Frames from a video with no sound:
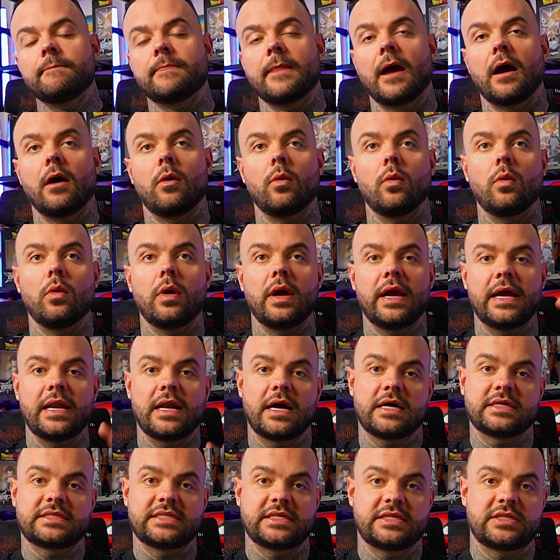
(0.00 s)
Now, in
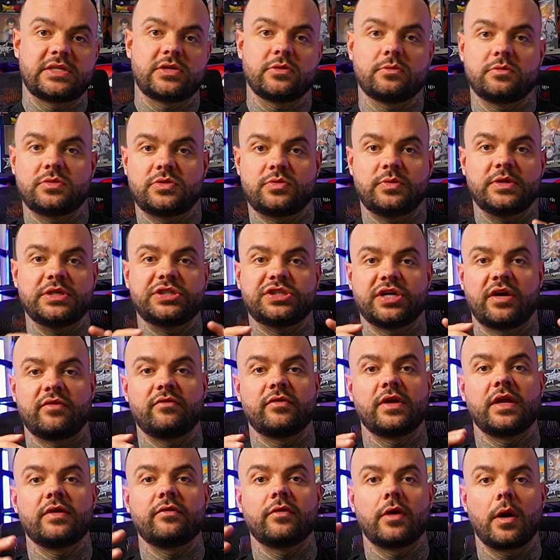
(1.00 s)
our systems, we
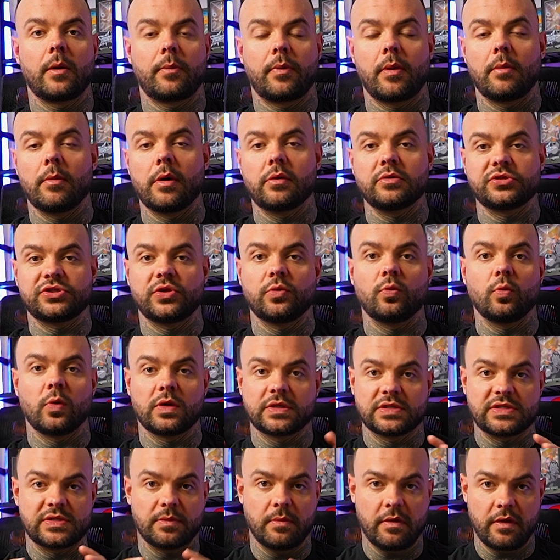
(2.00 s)
generally run a promotion
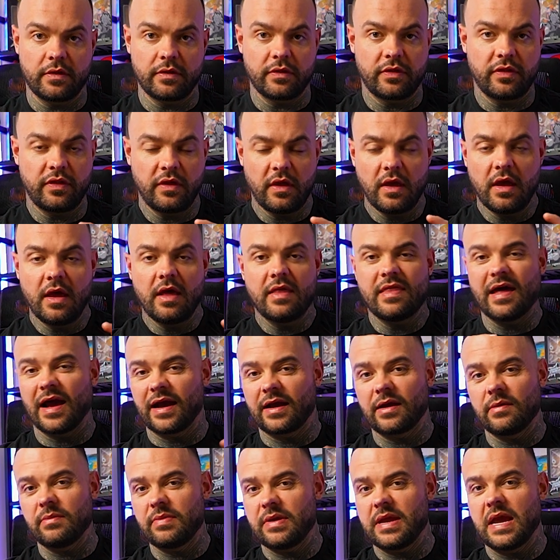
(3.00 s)
once a month. That
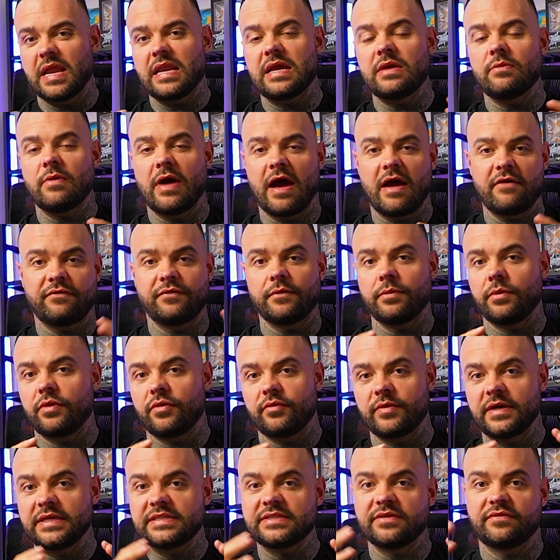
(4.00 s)
can be anywhere from
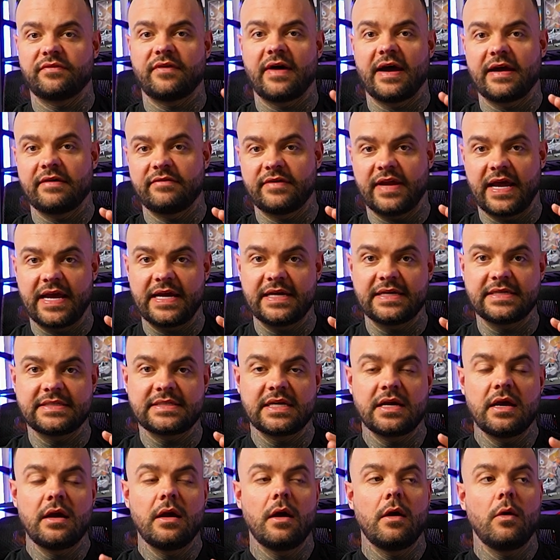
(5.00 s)
3 to 5 days,
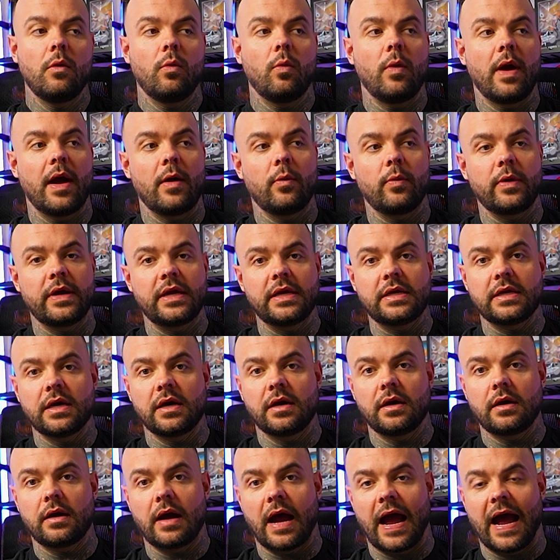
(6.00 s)
where we
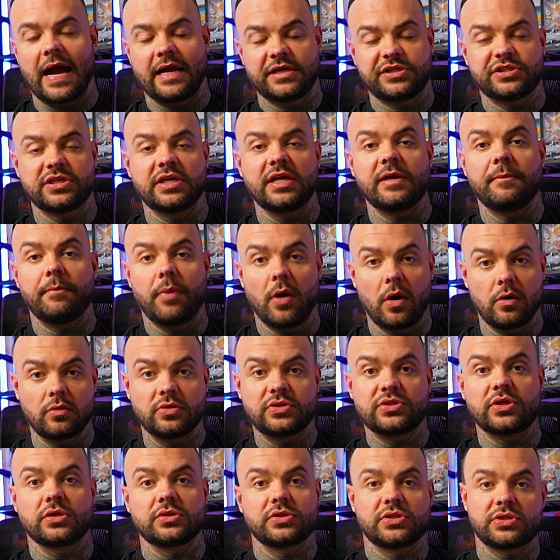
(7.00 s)
actually
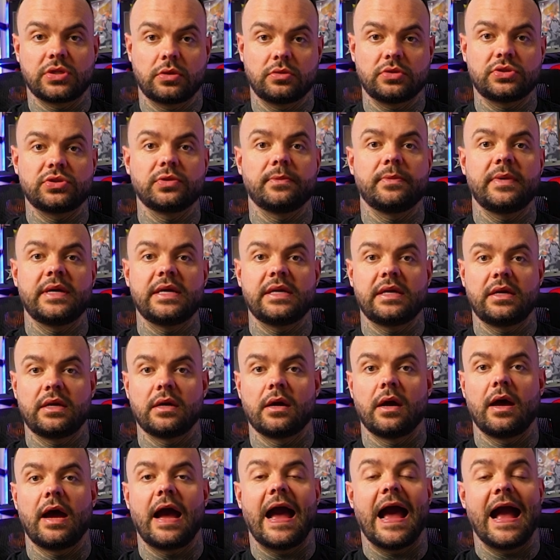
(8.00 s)
post on social
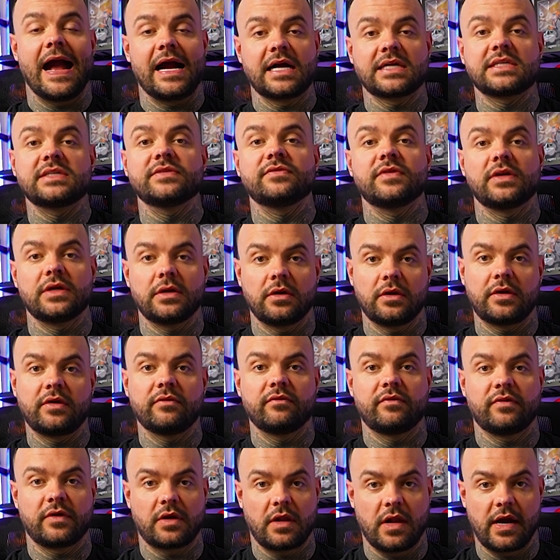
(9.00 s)
media actively looking
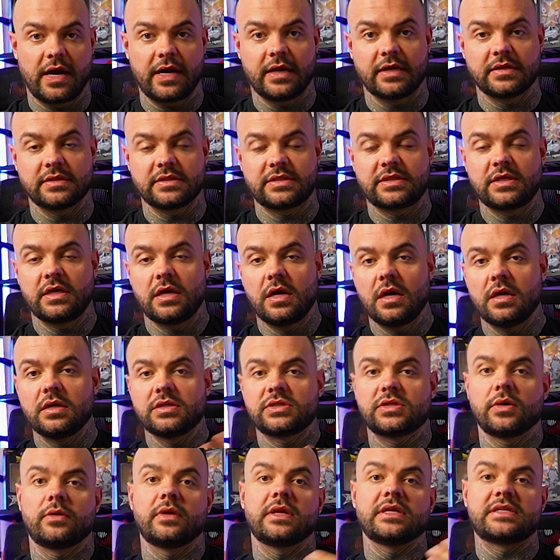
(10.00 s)
for clients.
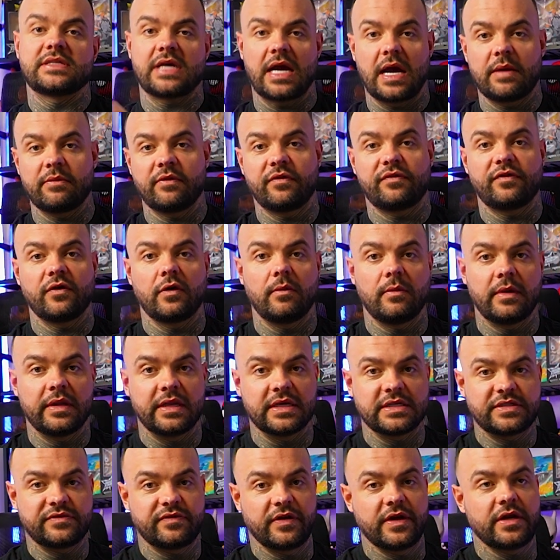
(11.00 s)
So at the time of filming
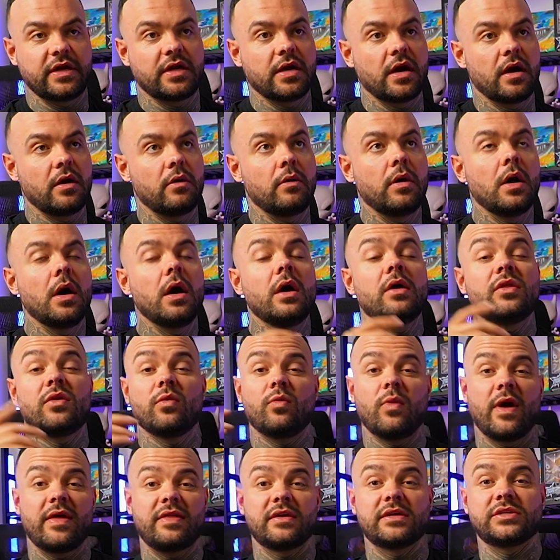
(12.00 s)
this video, the
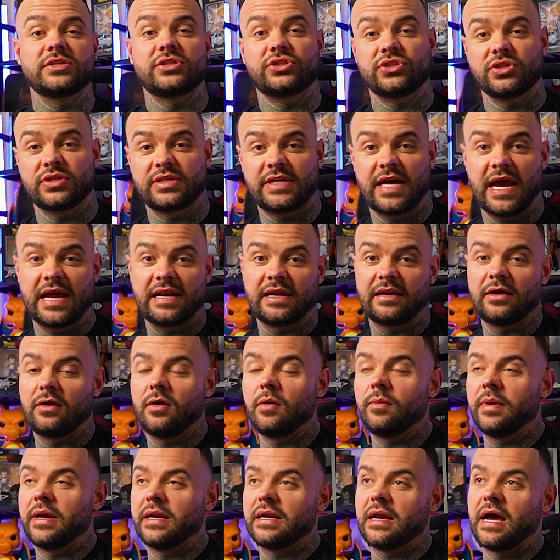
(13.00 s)
weather's just getting a little
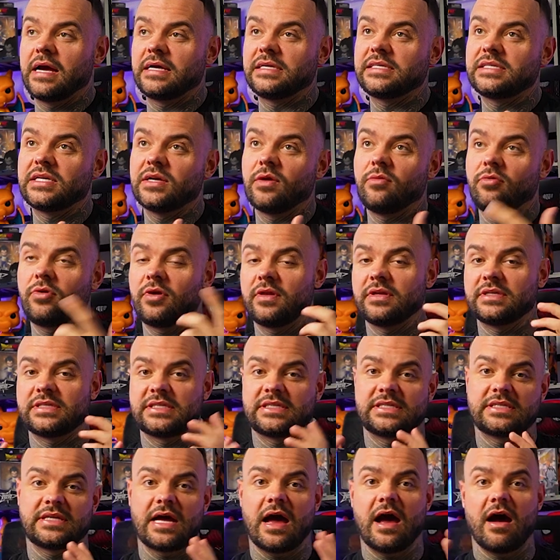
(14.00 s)
bit nicer. We're at the
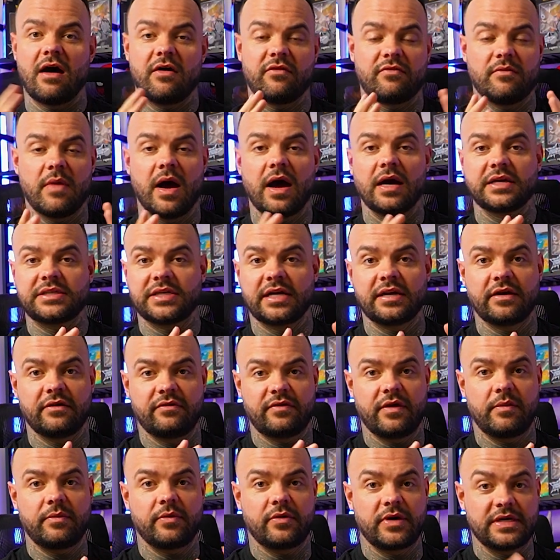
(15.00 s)
start of March, end of
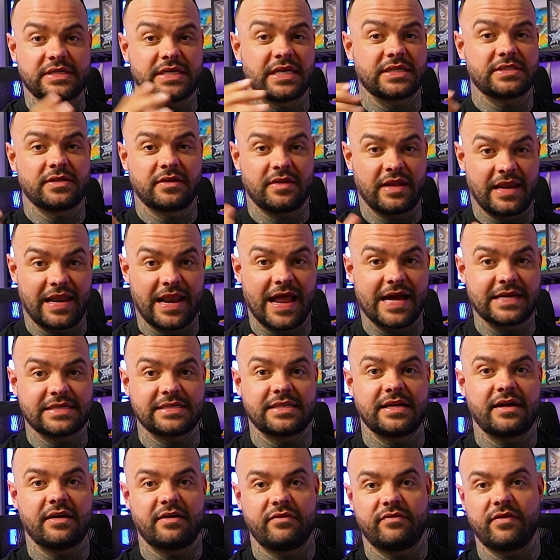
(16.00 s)
February. It's actually the last
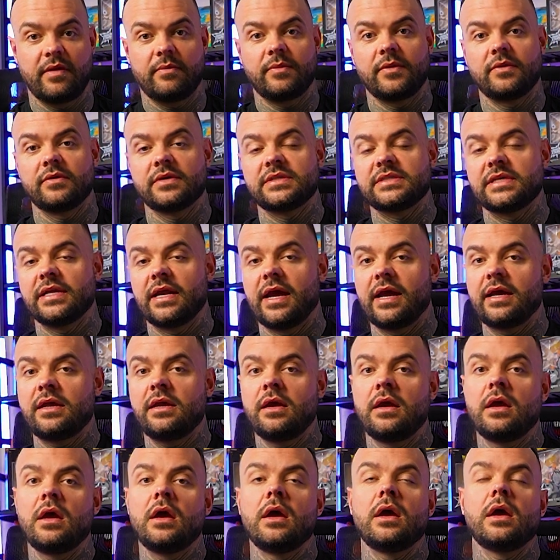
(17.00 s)
day of February today.
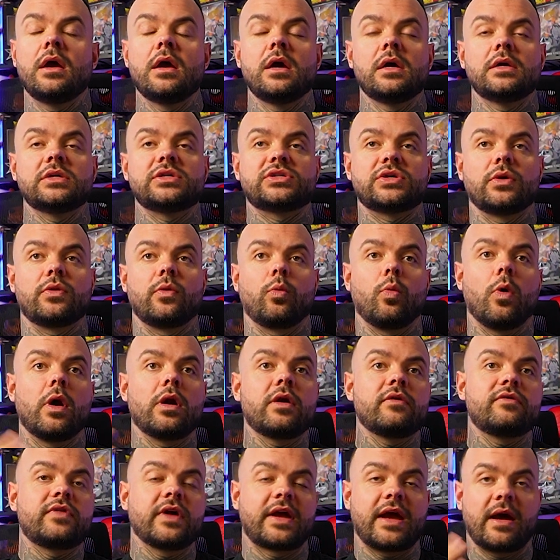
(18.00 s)
So one
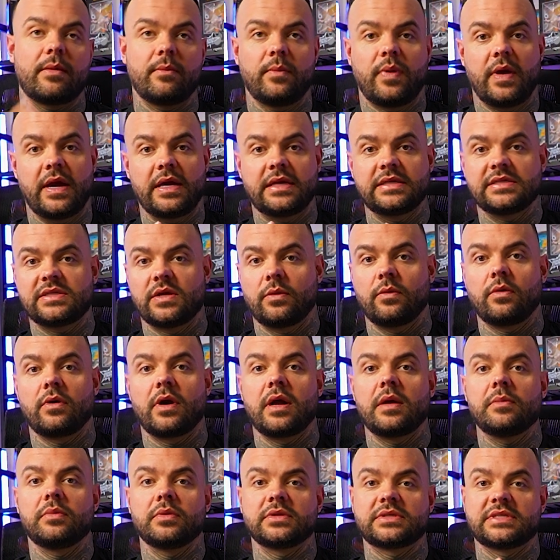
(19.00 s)
of the campaigns that we're
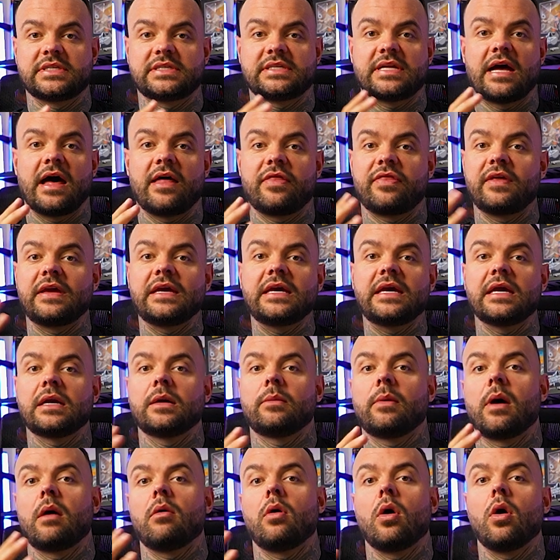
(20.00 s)
able to start thinking
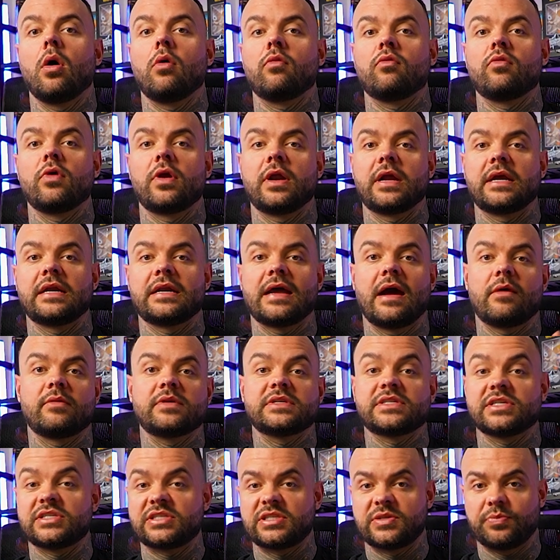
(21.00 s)
about or running now
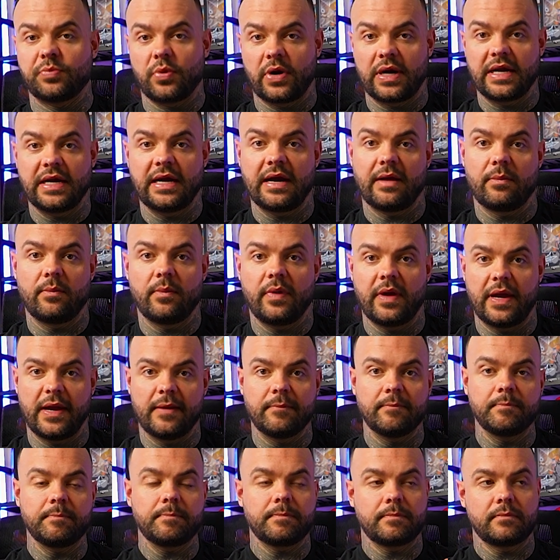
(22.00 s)
is a spring campaign.
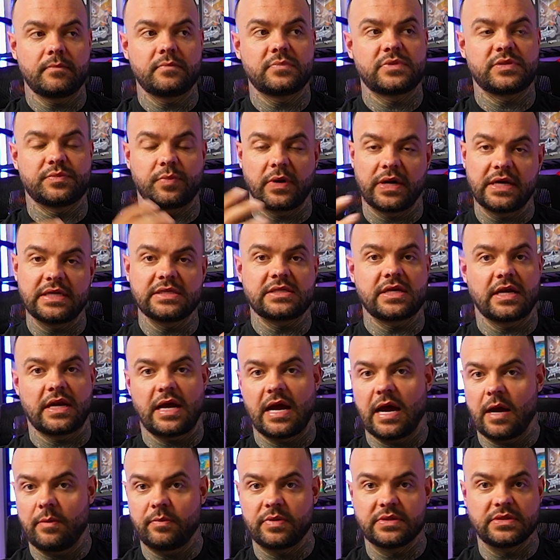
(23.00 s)
Spring is going to
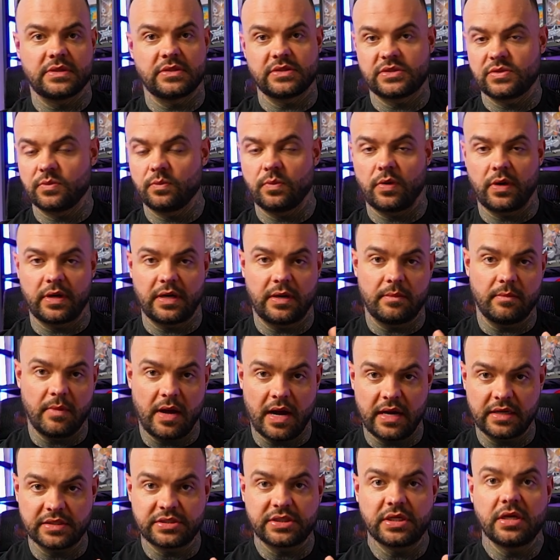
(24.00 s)
happen at some point in
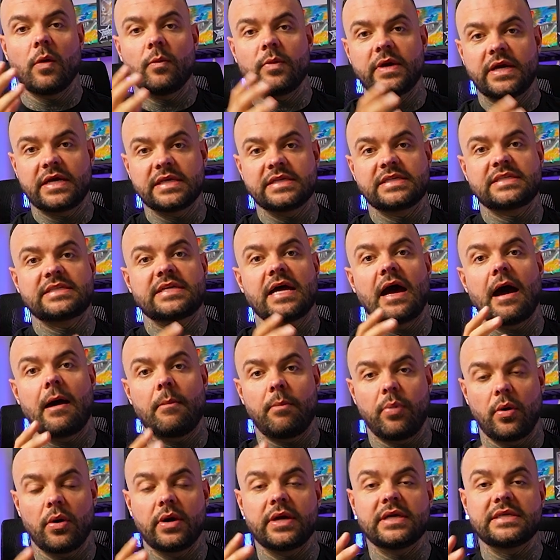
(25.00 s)
March, but we can start
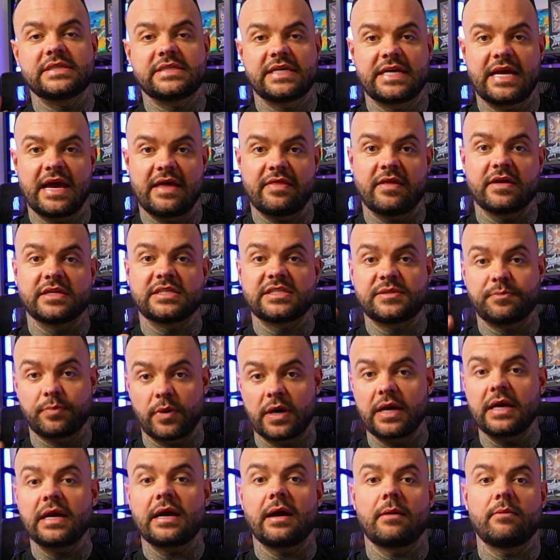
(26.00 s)
putting together
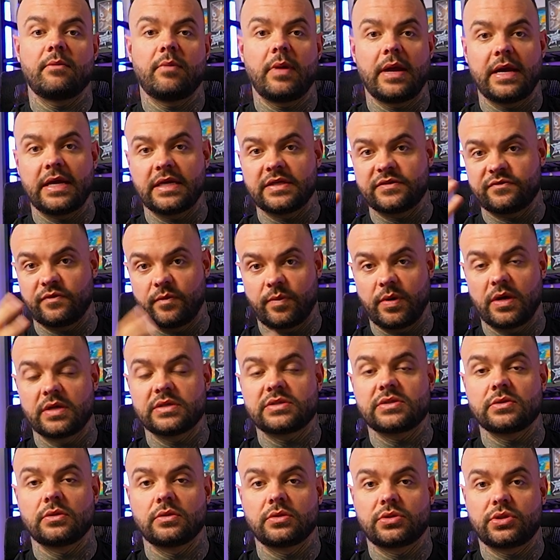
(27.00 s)
spring campaigns for
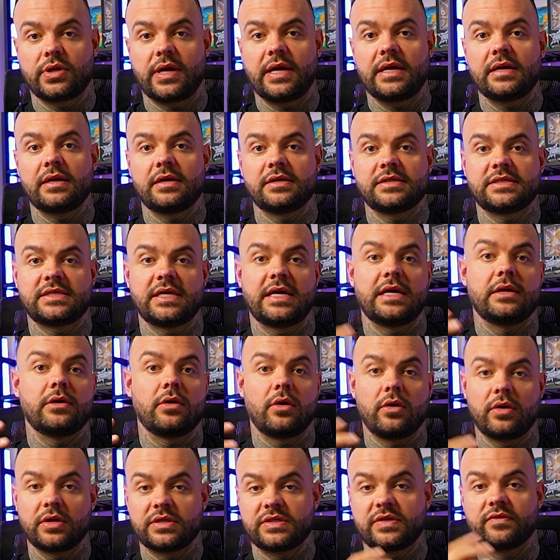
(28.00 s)
personal trainers in
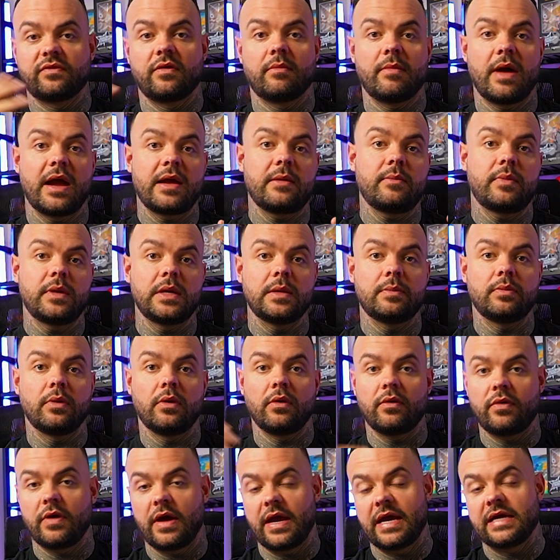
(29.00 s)
order to remind
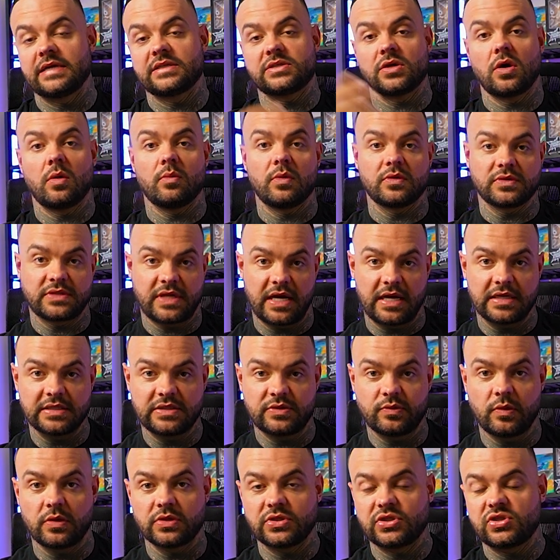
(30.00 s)
people that it's almost getting
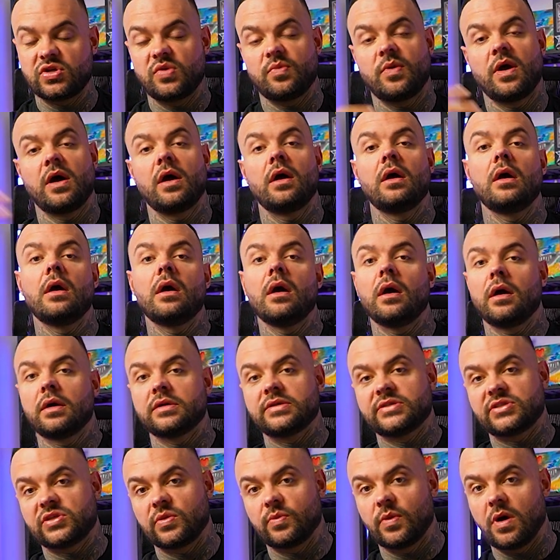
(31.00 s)
towards summer
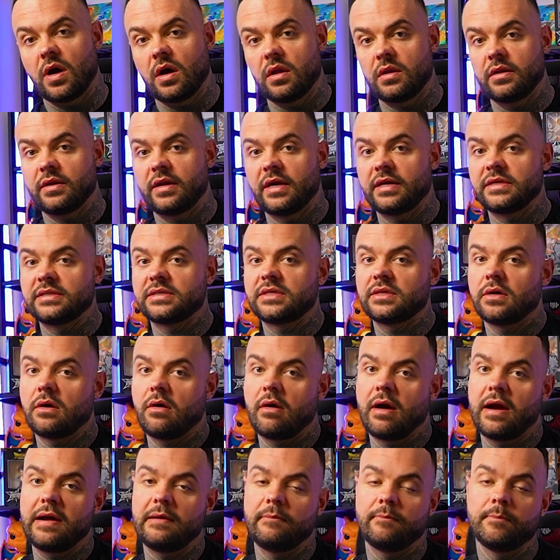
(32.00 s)
and summer holidays, all
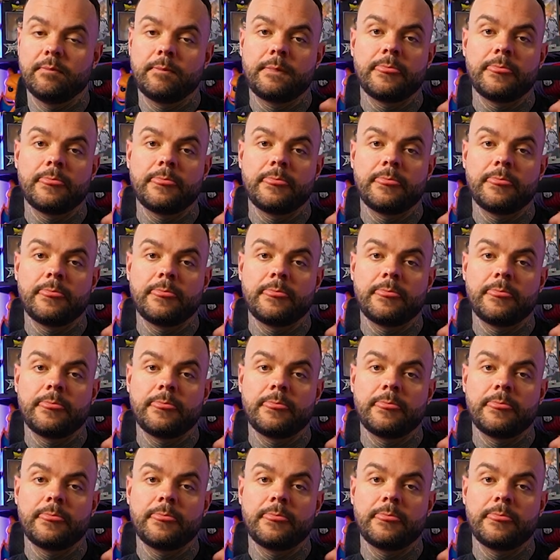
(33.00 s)
right?